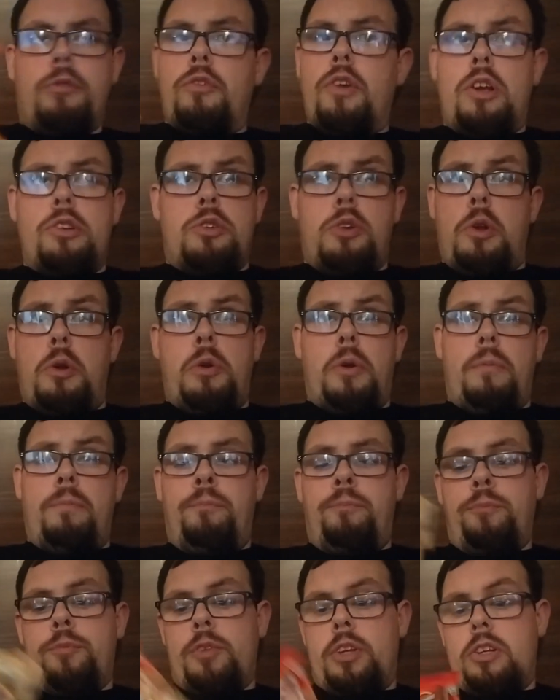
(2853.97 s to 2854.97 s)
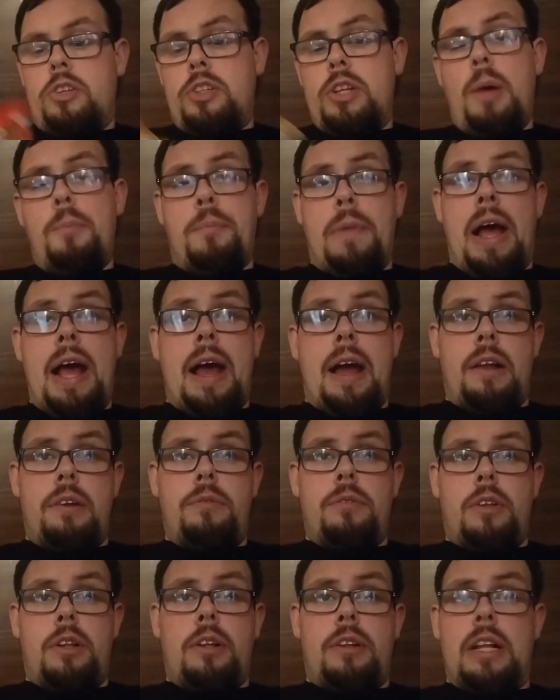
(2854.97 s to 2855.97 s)
like a frosted donut. It's not
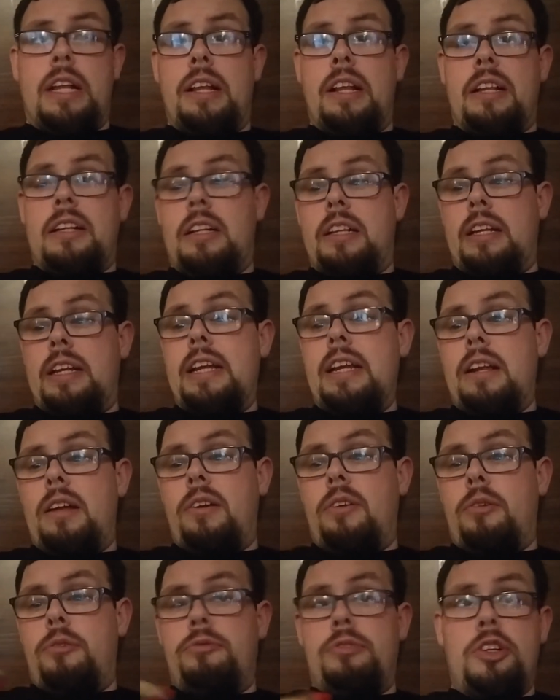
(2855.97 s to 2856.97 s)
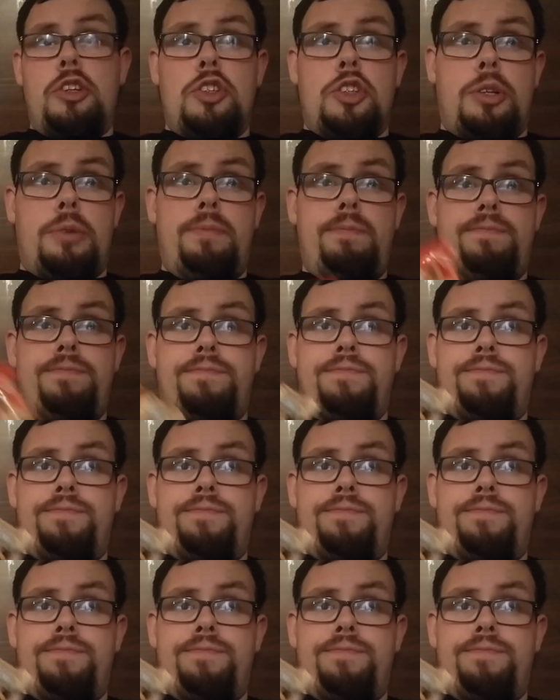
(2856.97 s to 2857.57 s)
bad. I'll eat it. I'll finish it.